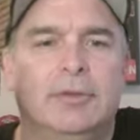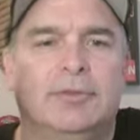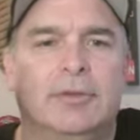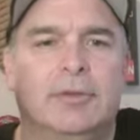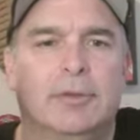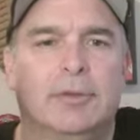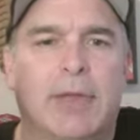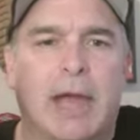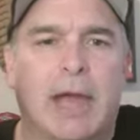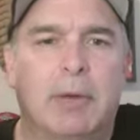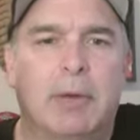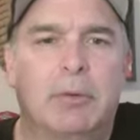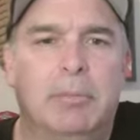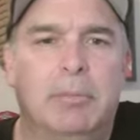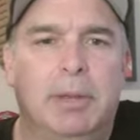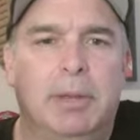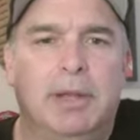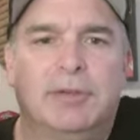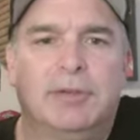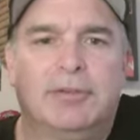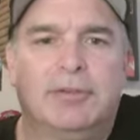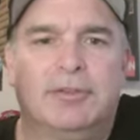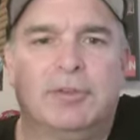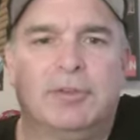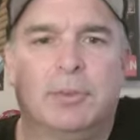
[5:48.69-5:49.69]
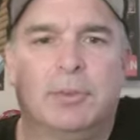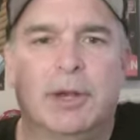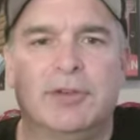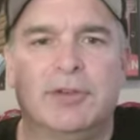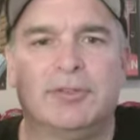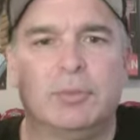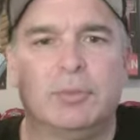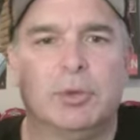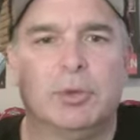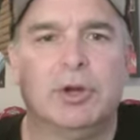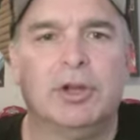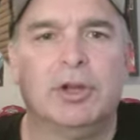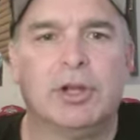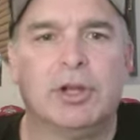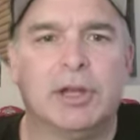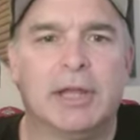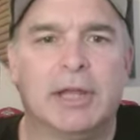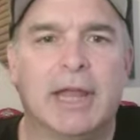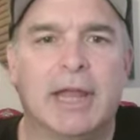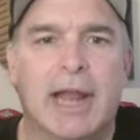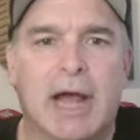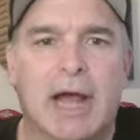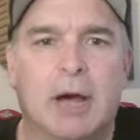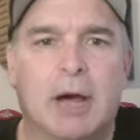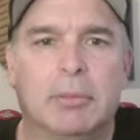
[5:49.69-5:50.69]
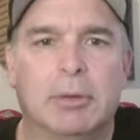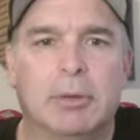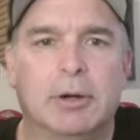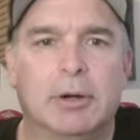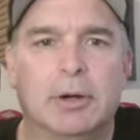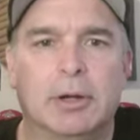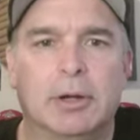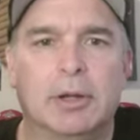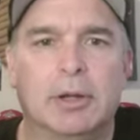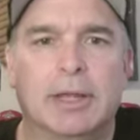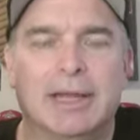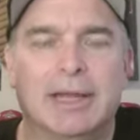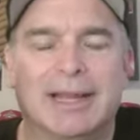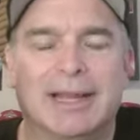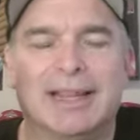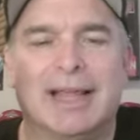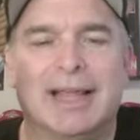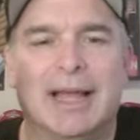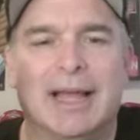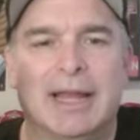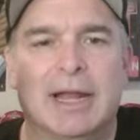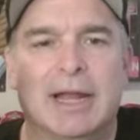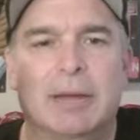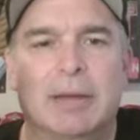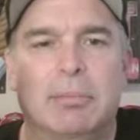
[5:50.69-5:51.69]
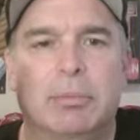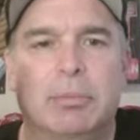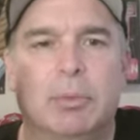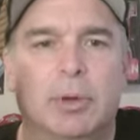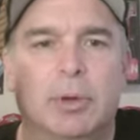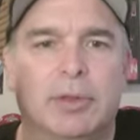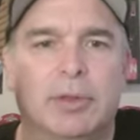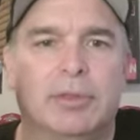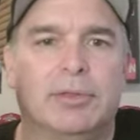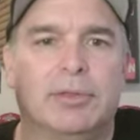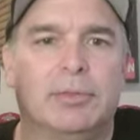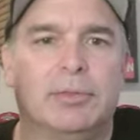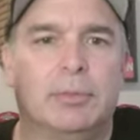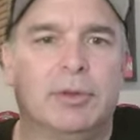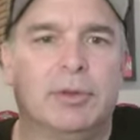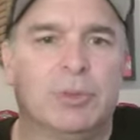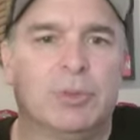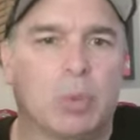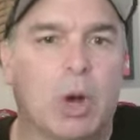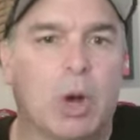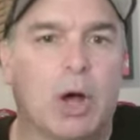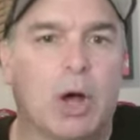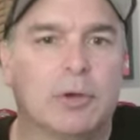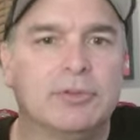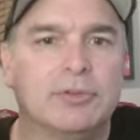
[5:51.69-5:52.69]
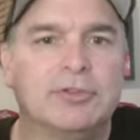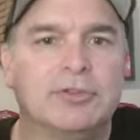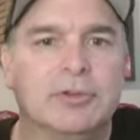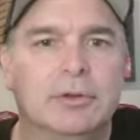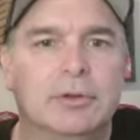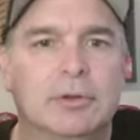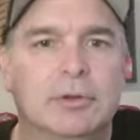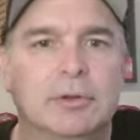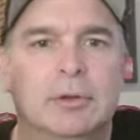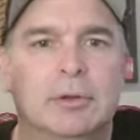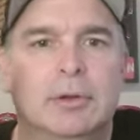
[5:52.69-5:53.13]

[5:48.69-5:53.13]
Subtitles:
So that would be a situation where you could get Albert in the lineup with Walsh